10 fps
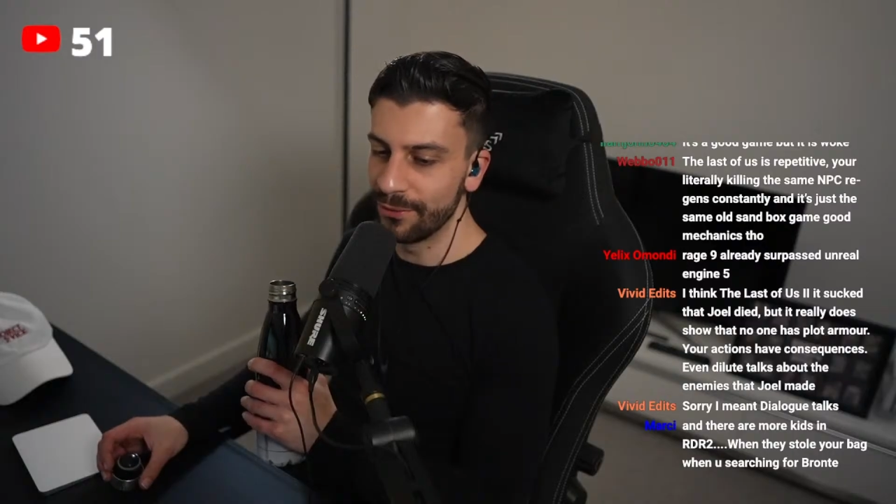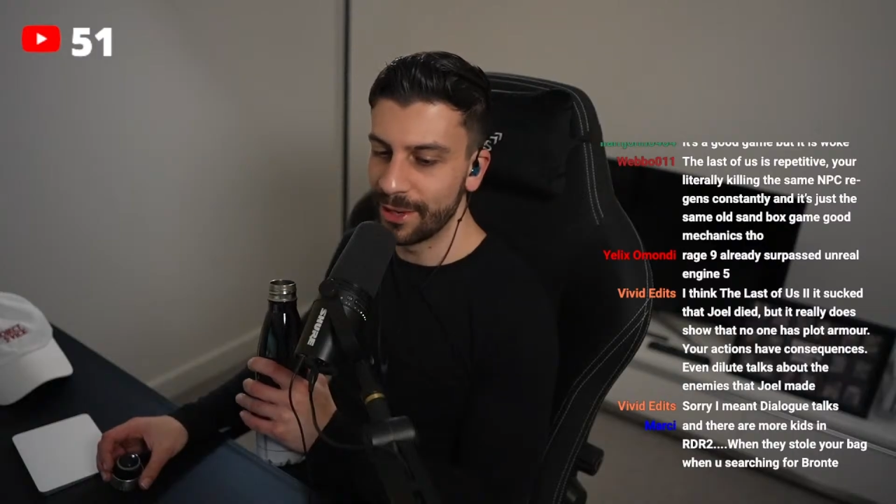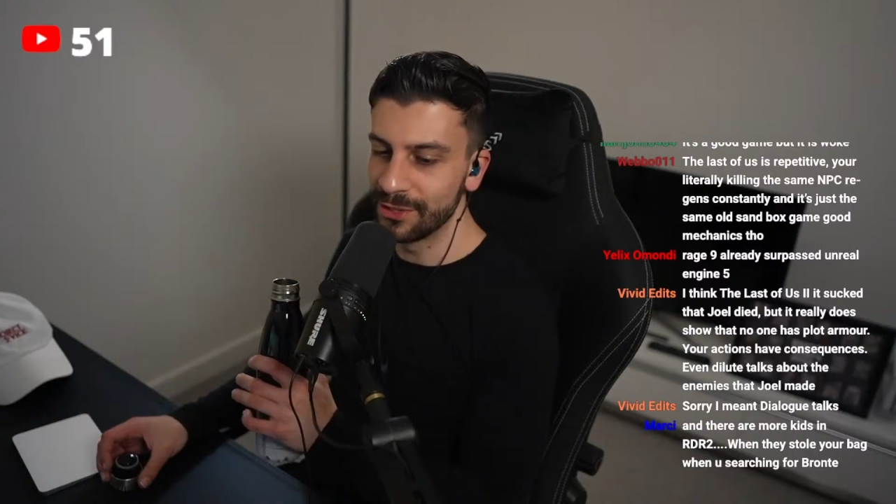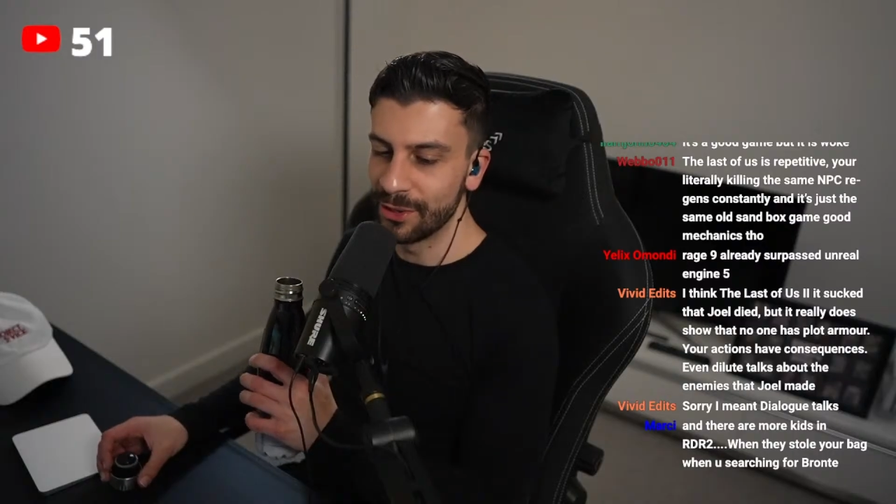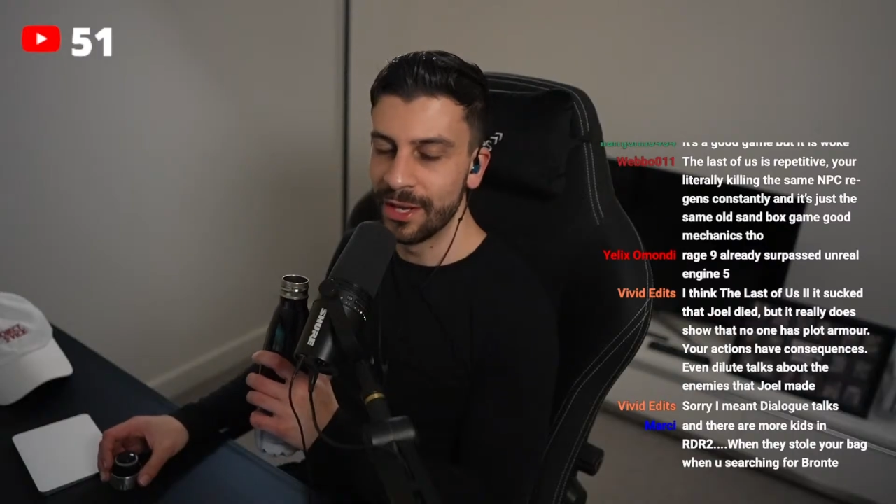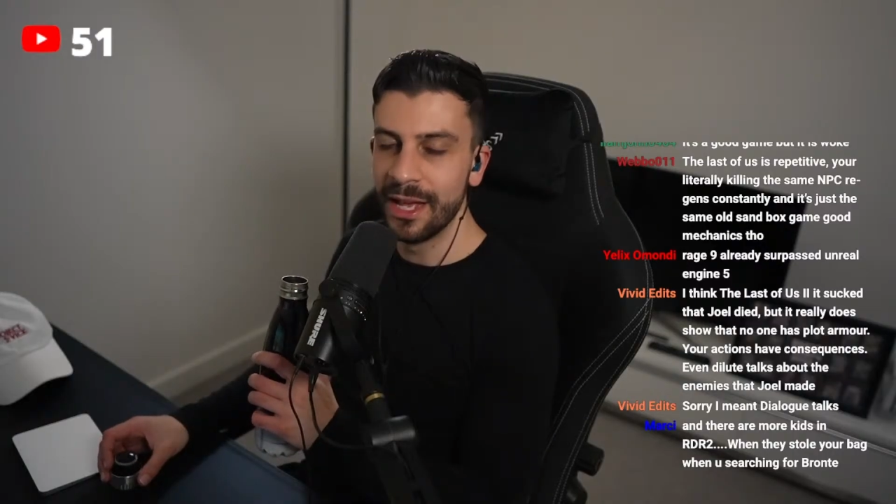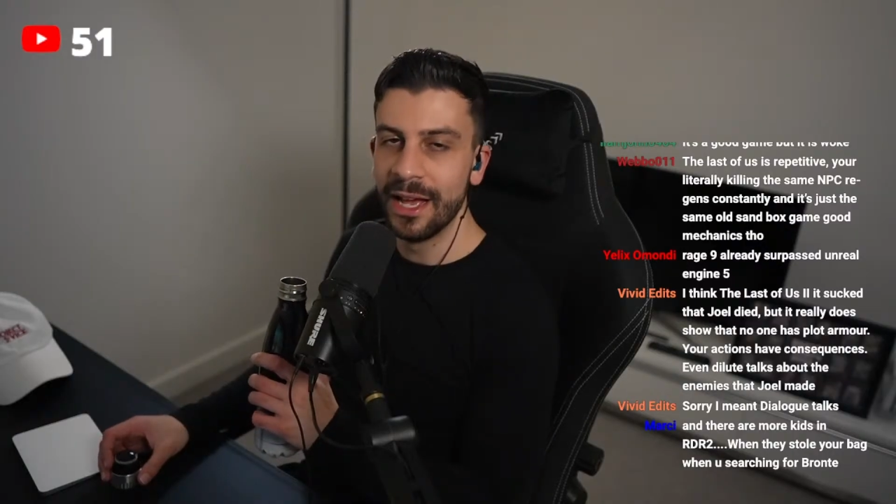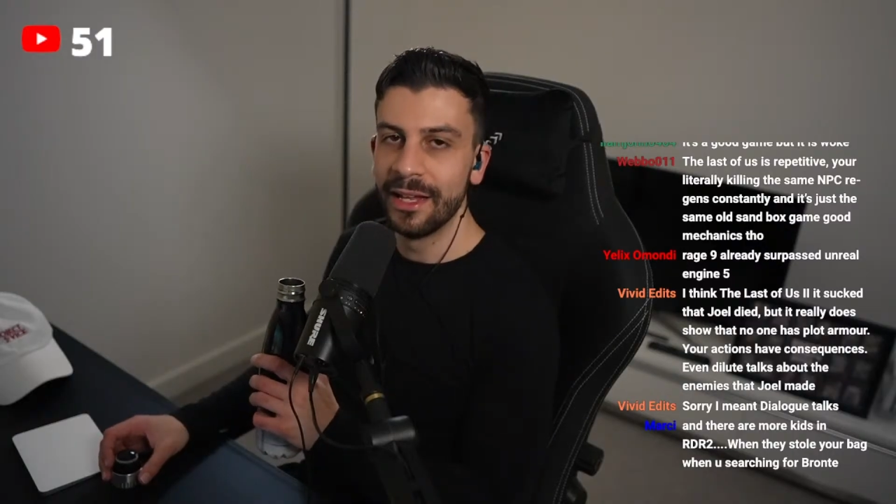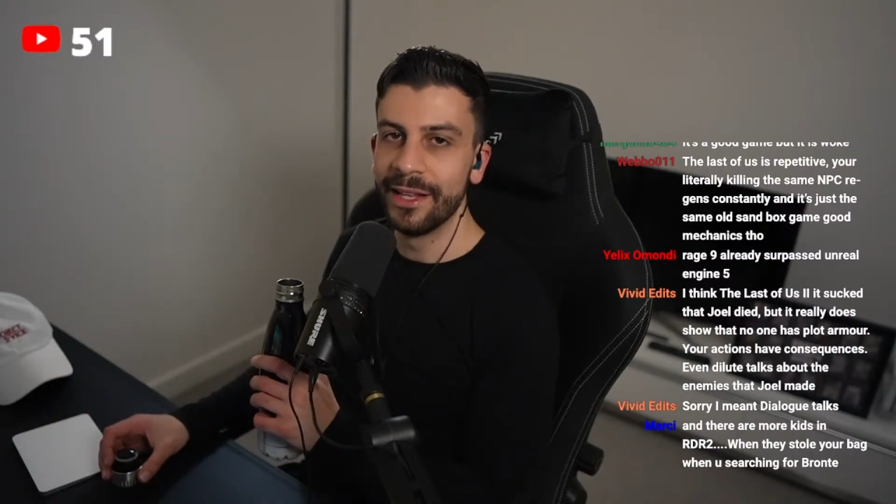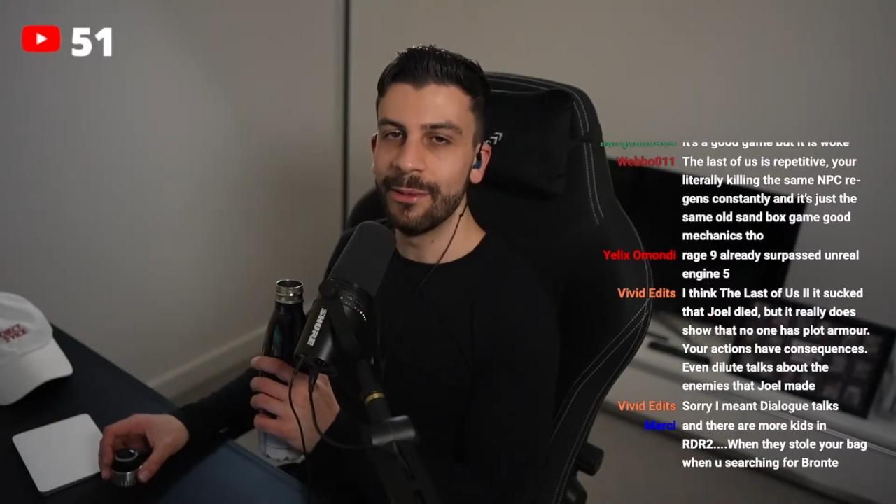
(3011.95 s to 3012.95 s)
That was
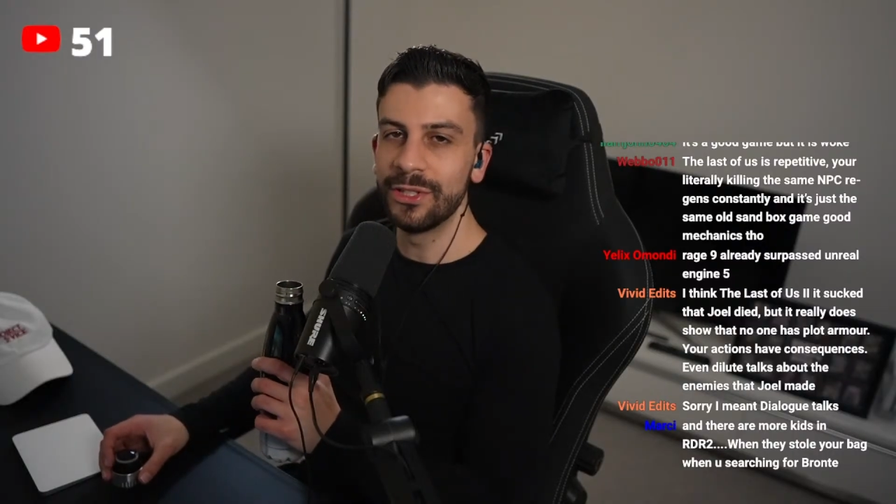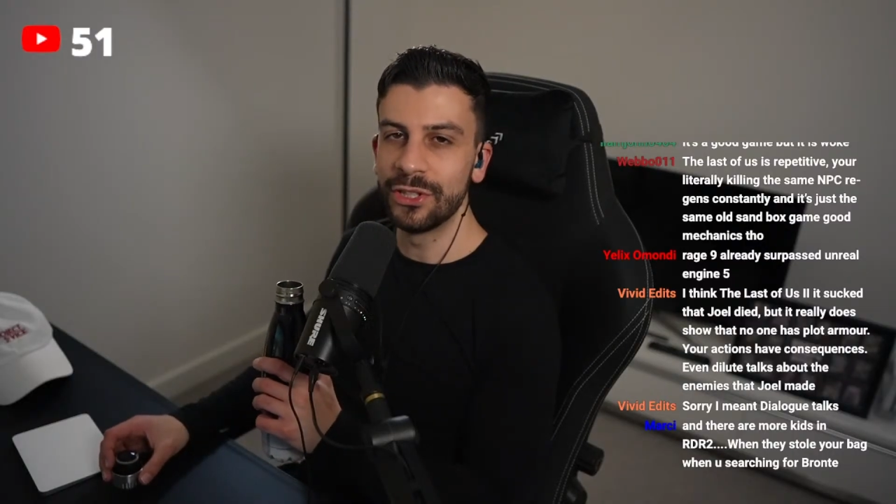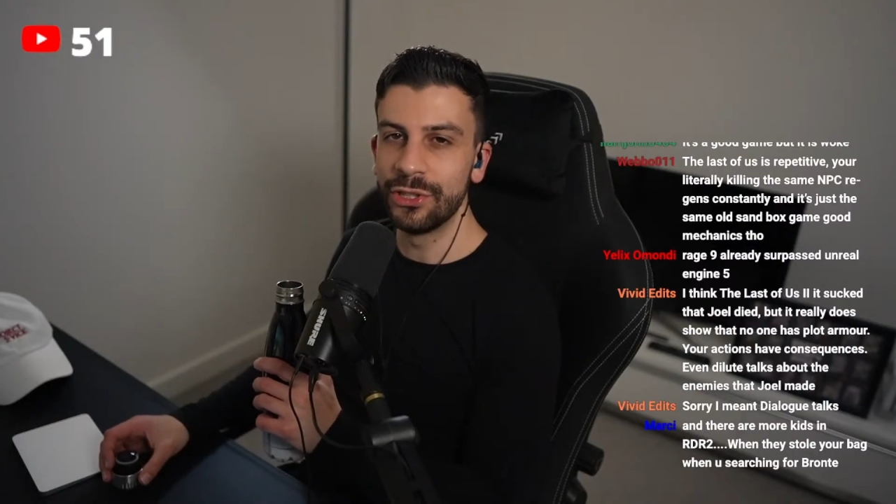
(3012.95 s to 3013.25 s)
a